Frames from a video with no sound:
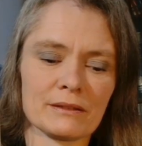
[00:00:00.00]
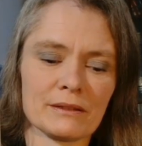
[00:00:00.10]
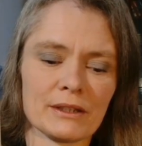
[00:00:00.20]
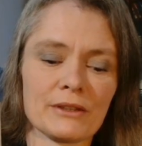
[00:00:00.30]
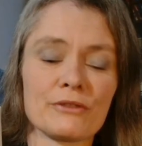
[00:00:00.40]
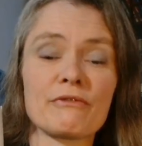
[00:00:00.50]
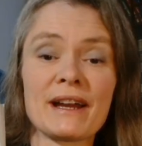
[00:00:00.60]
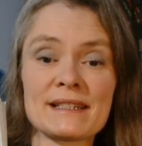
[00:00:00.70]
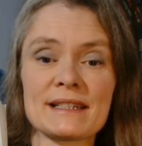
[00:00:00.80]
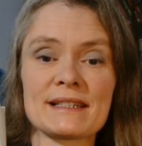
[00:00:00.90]
The
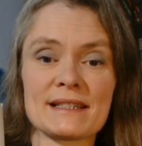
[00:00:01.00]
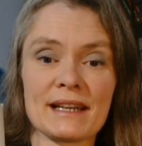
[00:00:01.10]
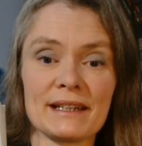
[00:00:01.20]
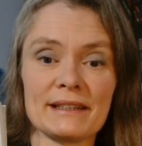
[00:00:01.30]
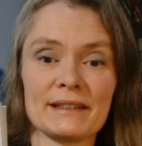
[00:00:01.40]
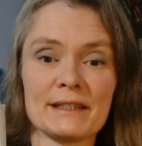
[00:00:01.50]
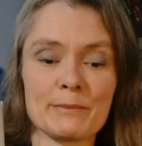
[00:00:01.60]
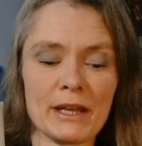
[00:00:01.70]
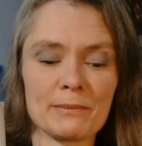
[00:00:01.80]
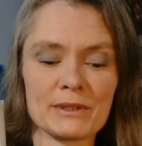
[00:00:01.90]
writing style in these
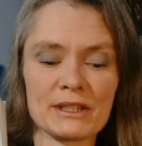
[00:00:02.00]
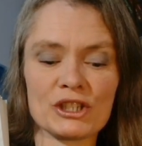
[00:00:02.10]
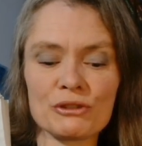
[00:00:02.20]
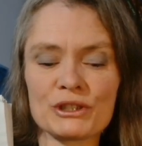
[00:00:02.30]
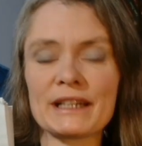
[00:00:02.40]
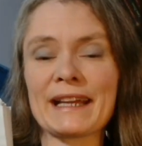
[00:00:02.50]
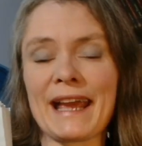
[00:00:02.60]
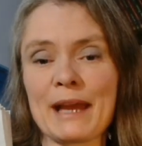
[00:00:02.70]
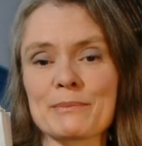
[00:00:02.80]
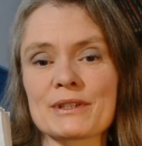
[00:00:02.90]
papers is usually
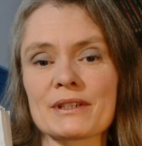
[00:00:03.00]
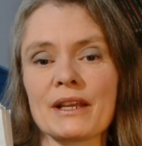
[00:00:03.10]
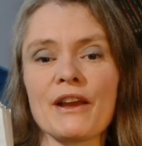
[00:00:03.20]
kept